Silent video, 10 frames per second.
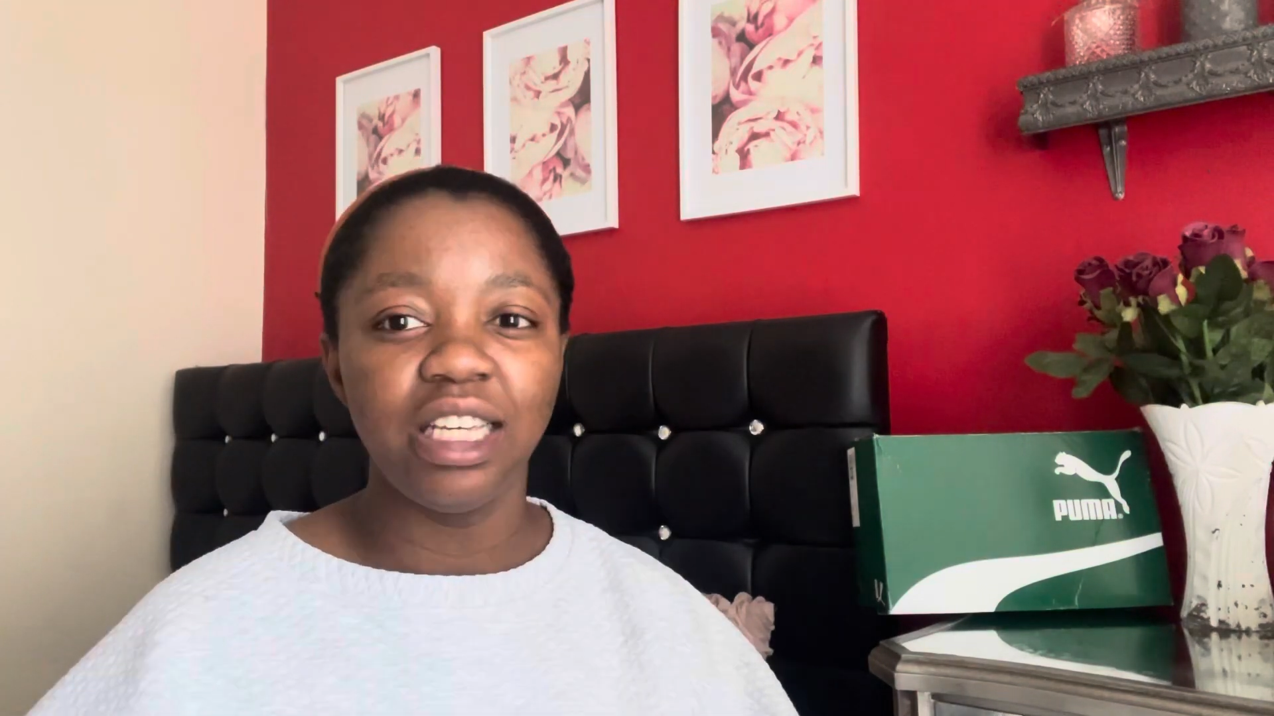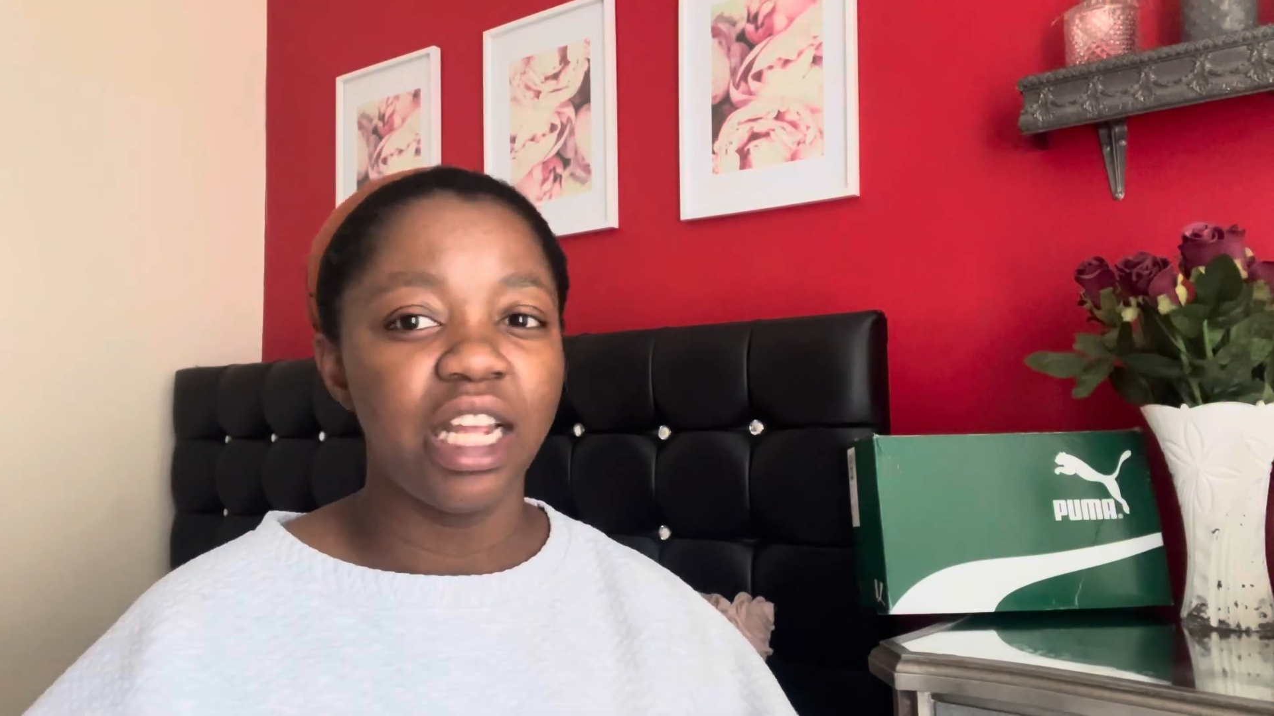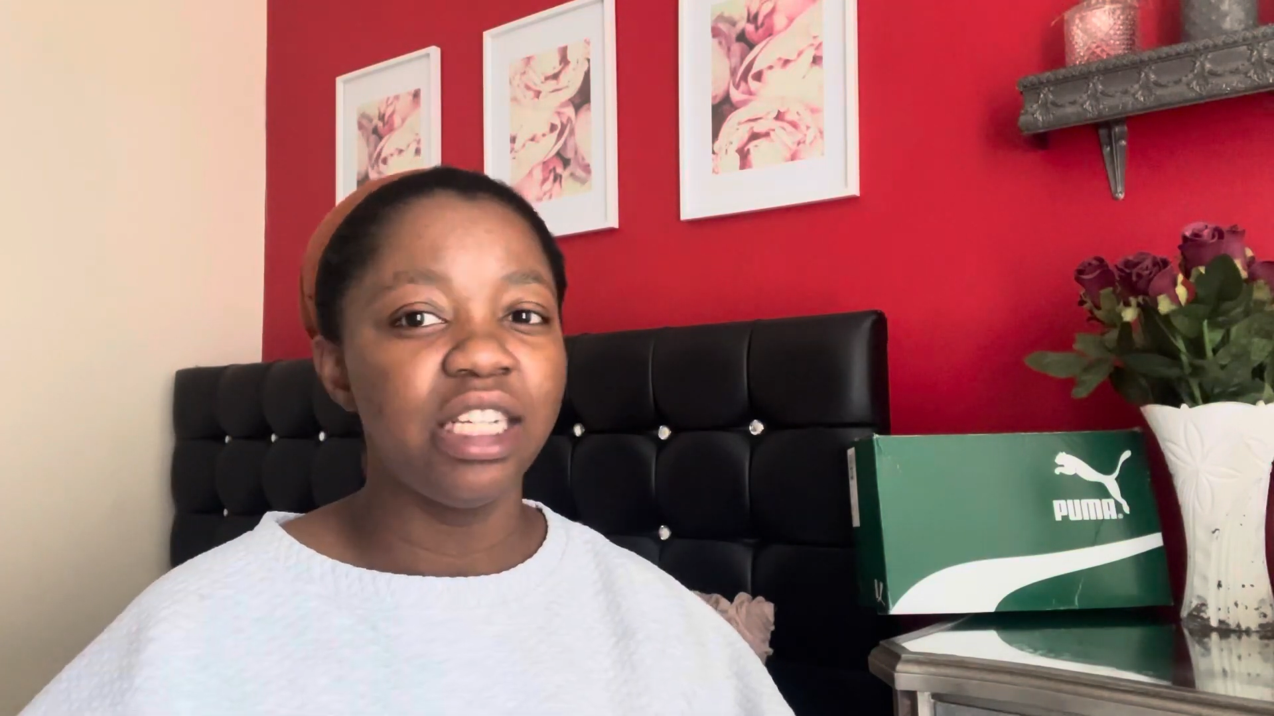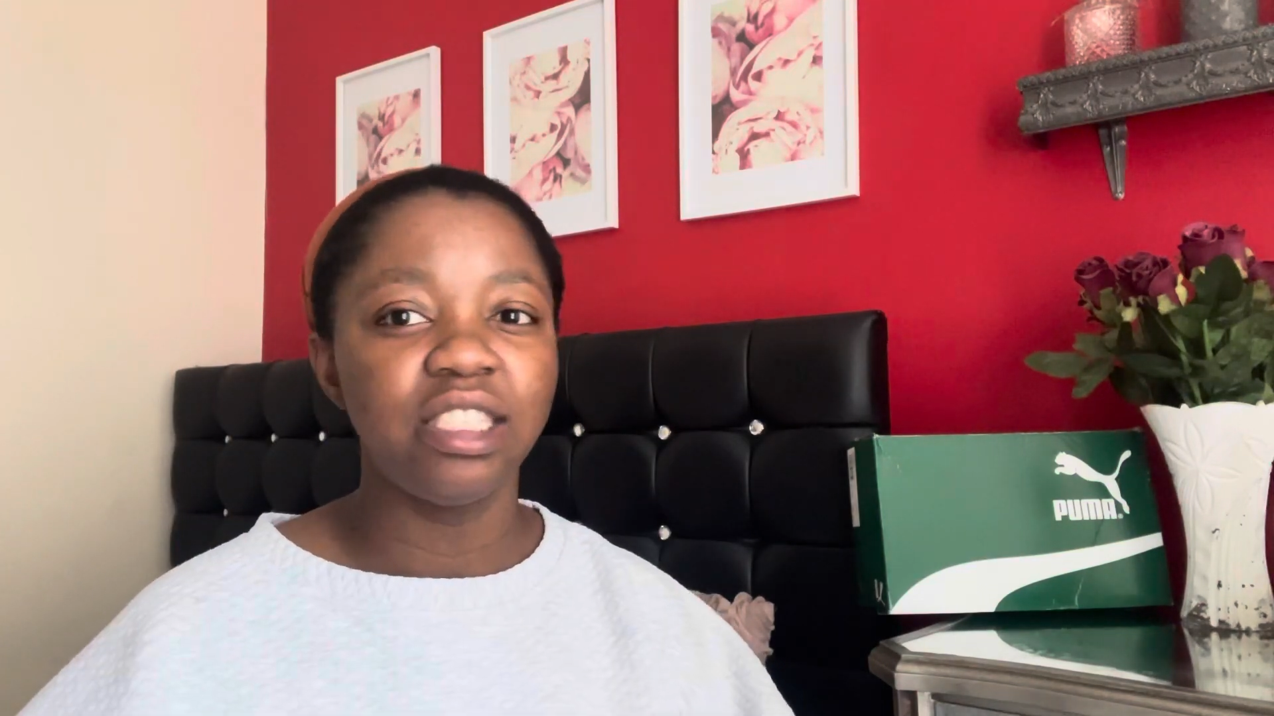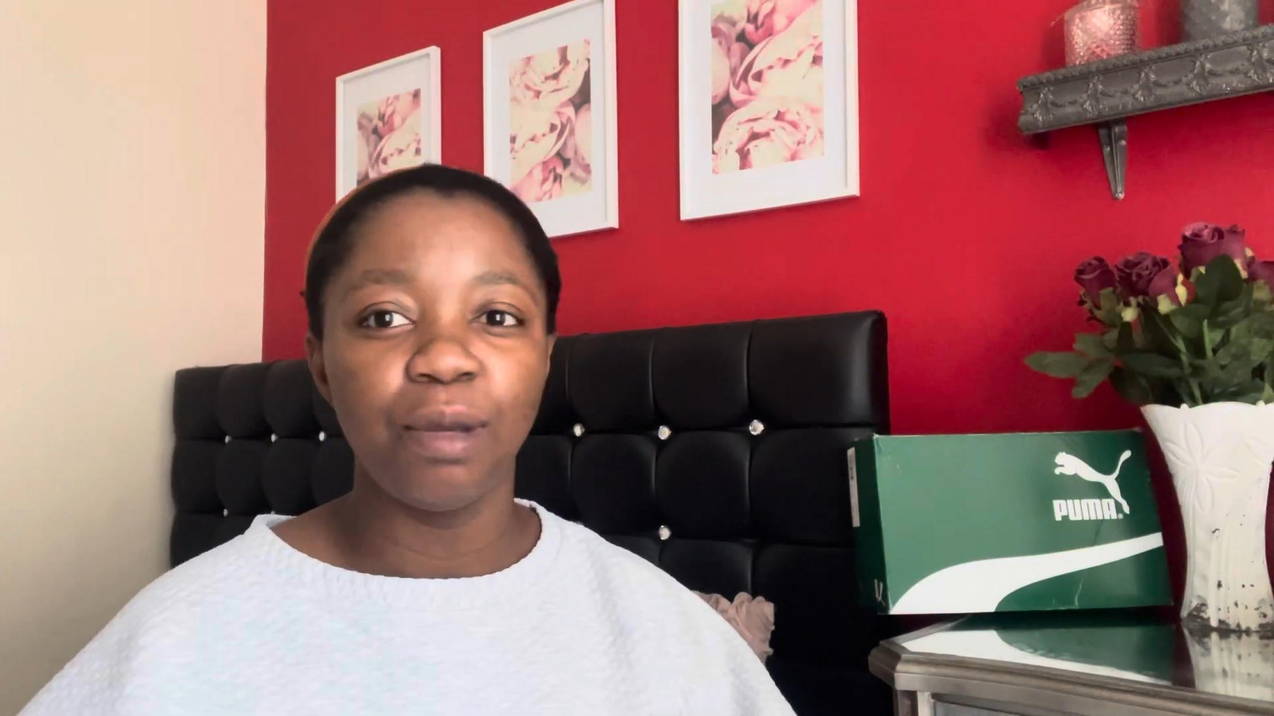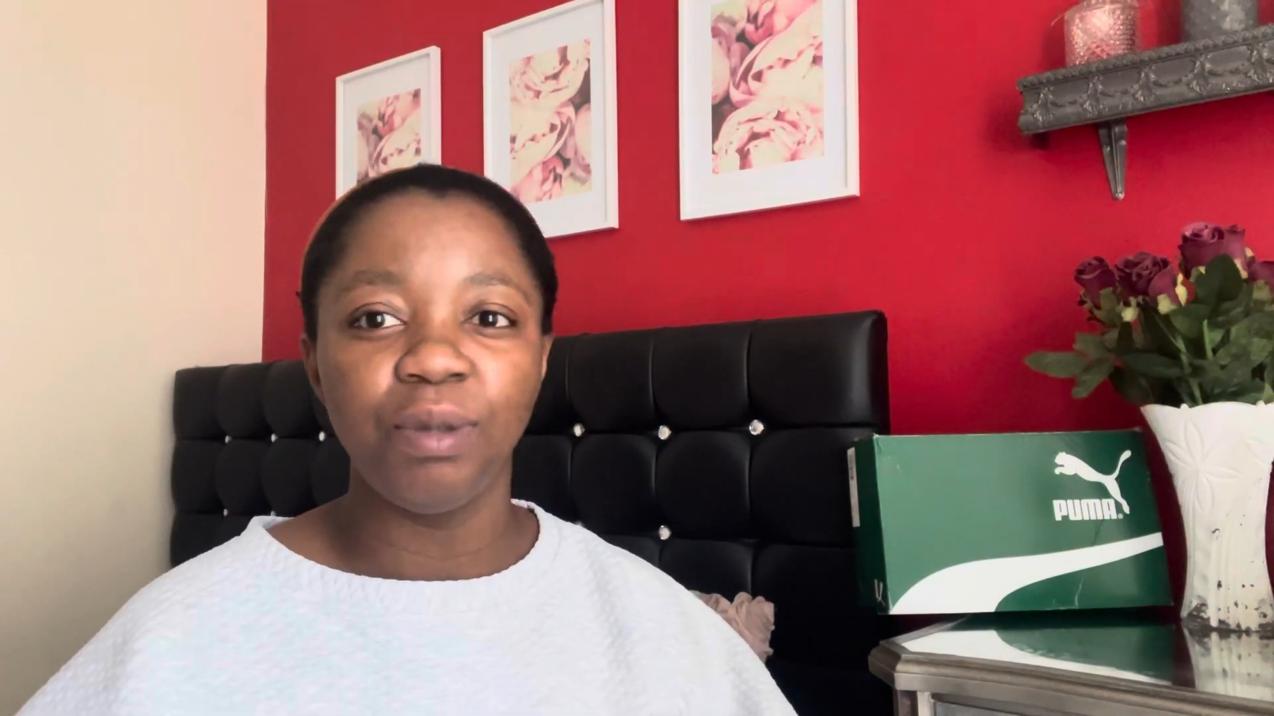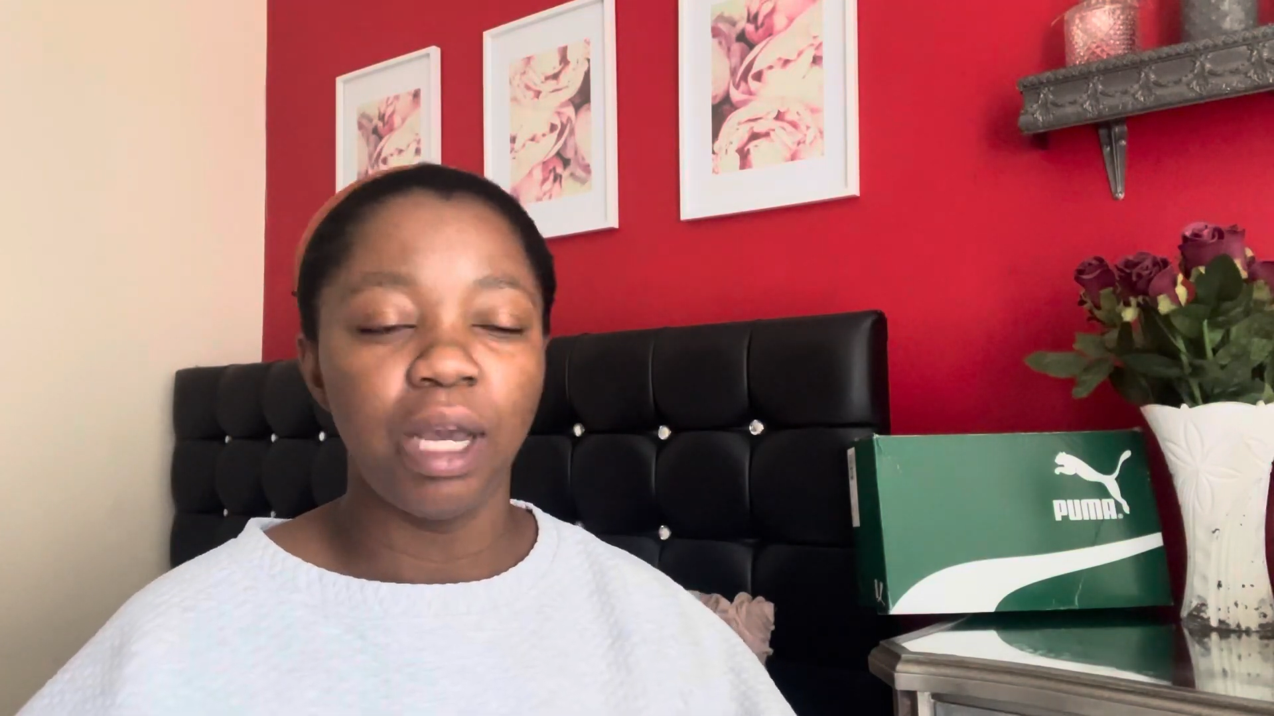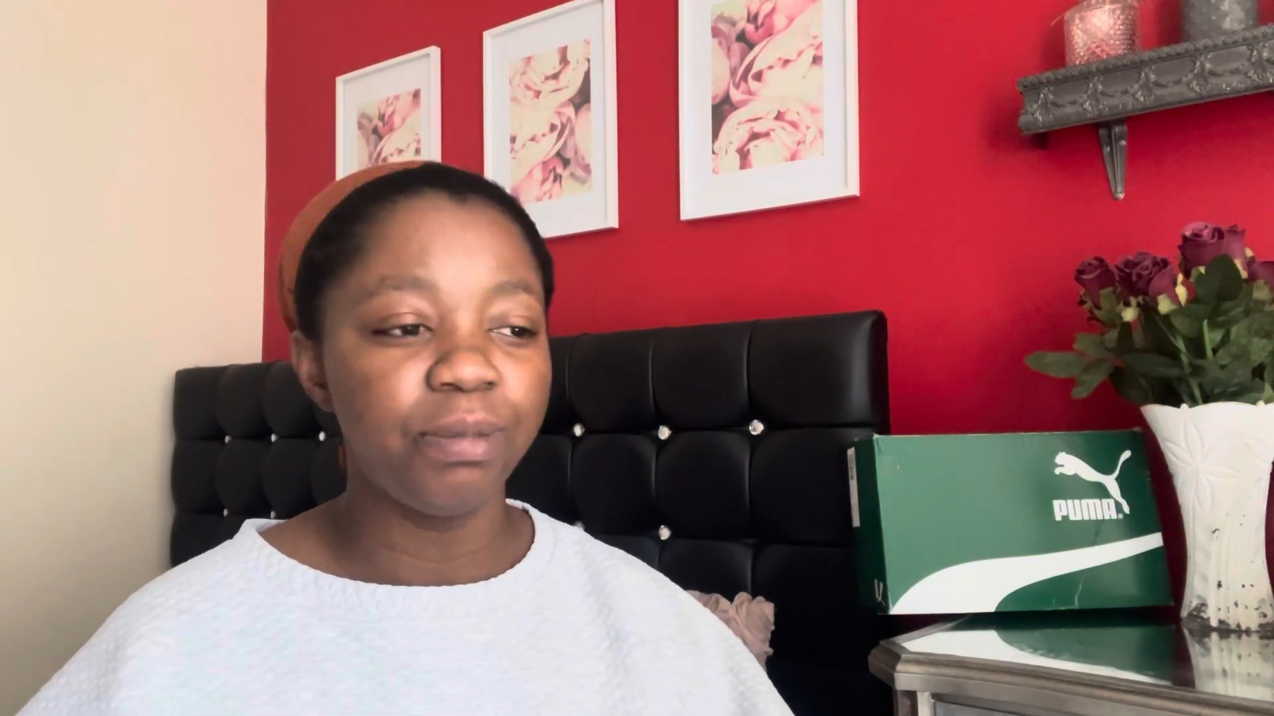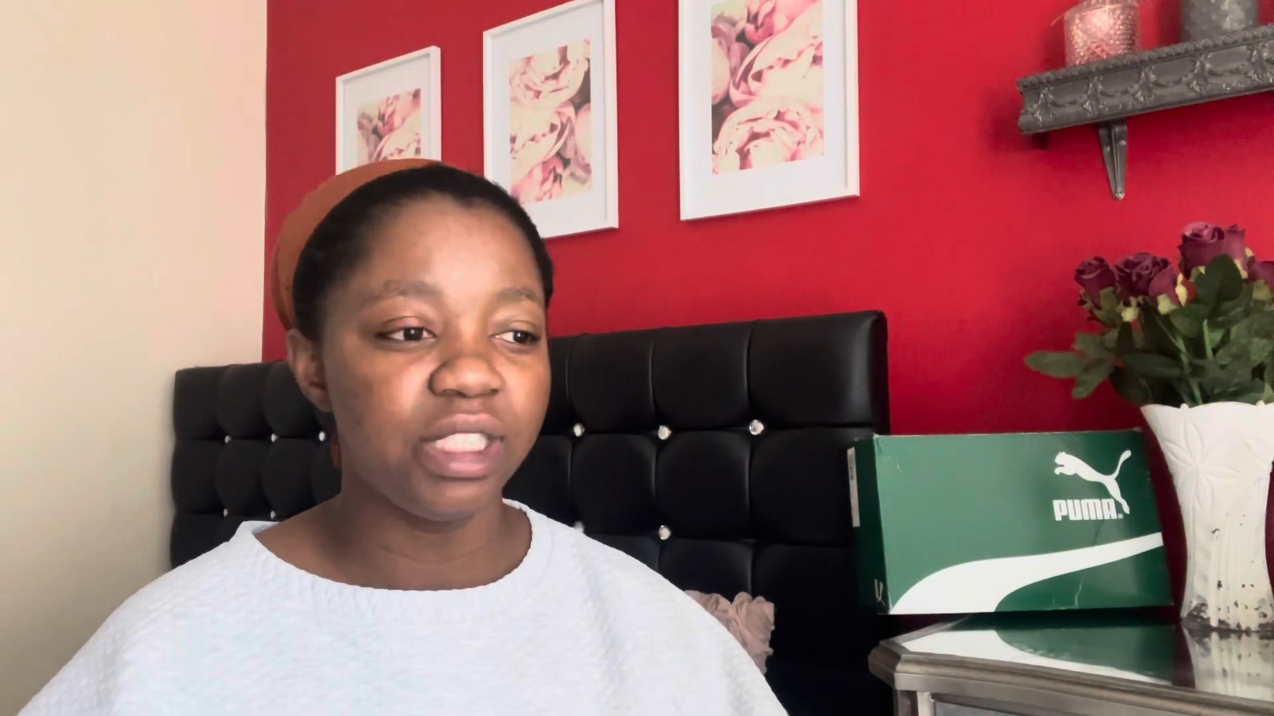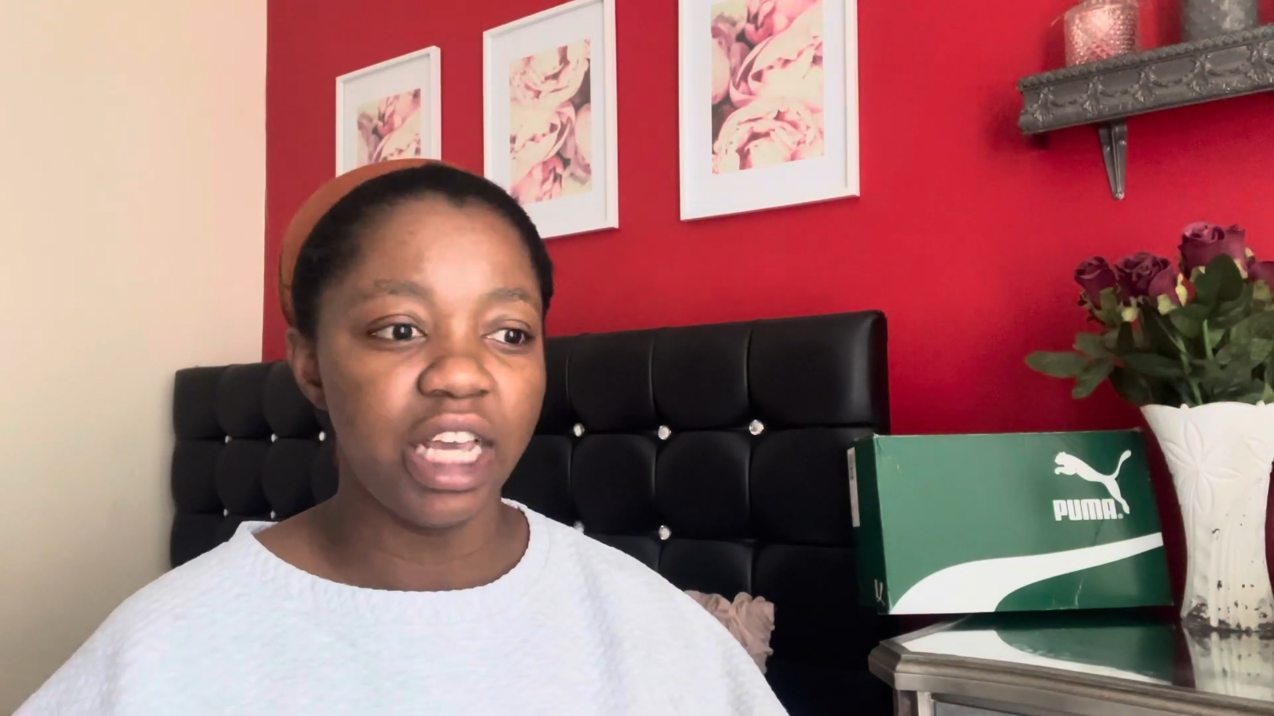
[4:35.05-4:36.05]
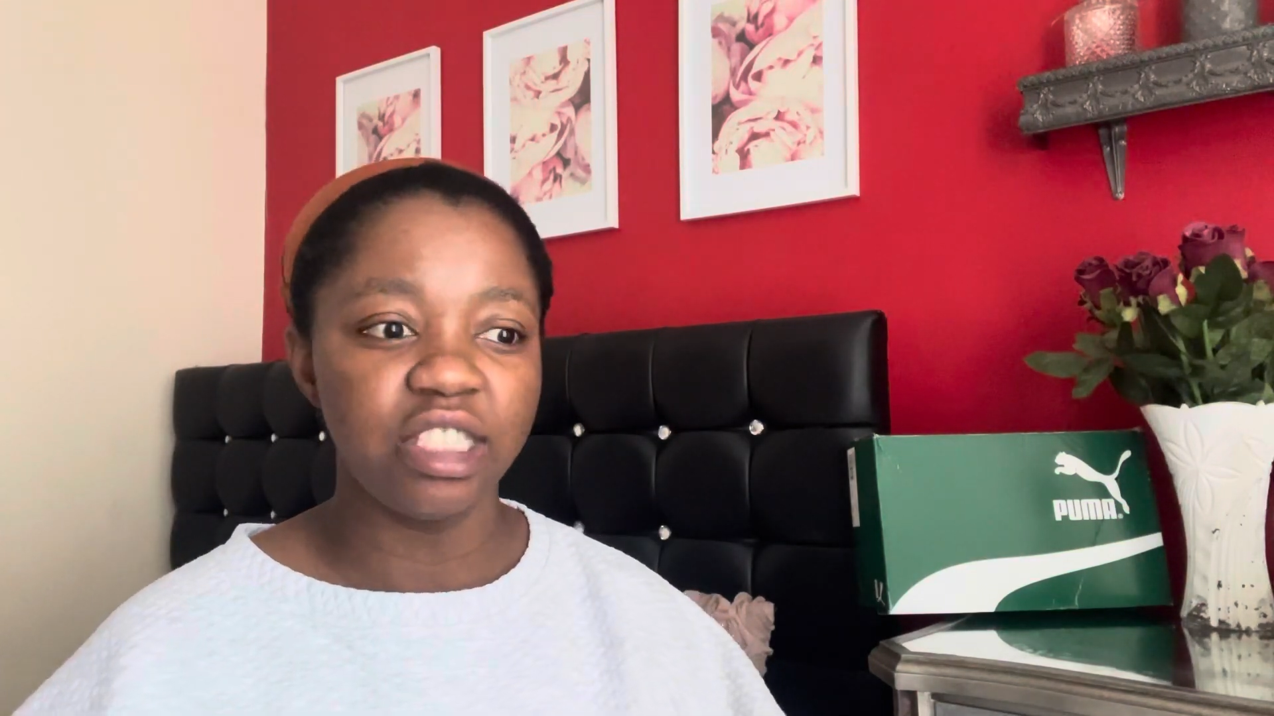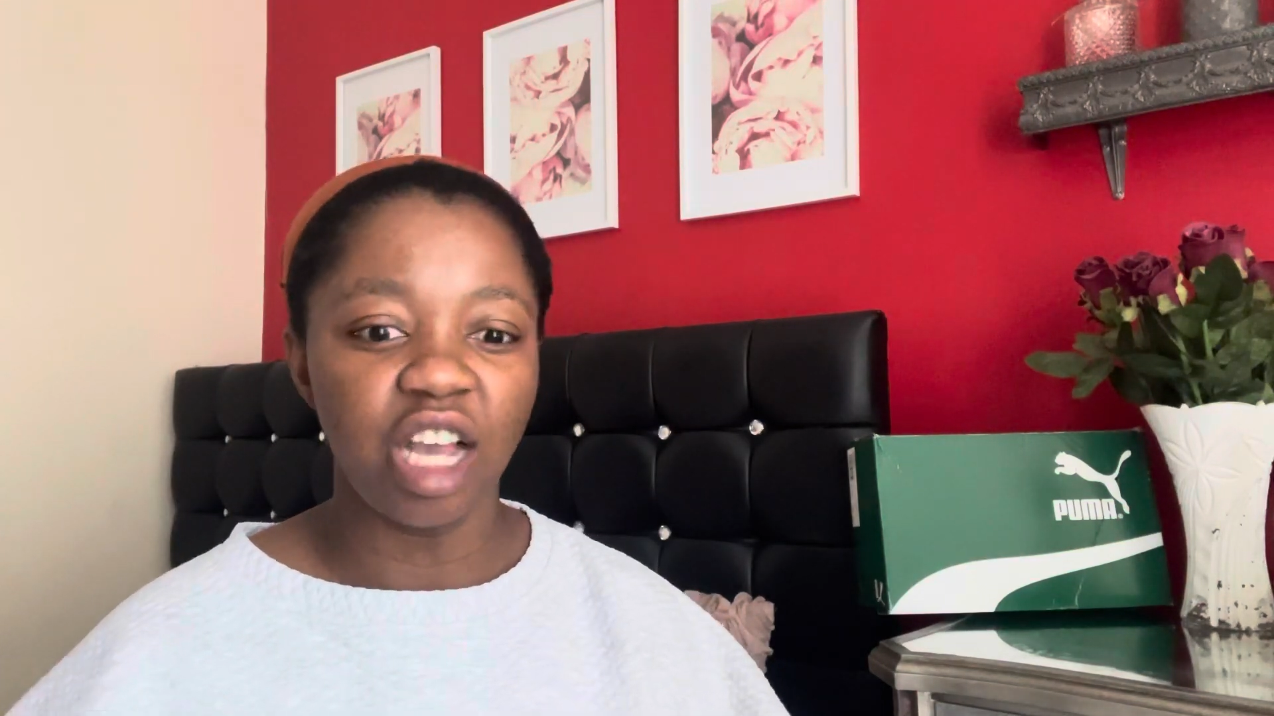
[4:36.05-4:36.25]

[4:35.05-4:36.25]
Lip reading: Yeah, they sent me upstairs.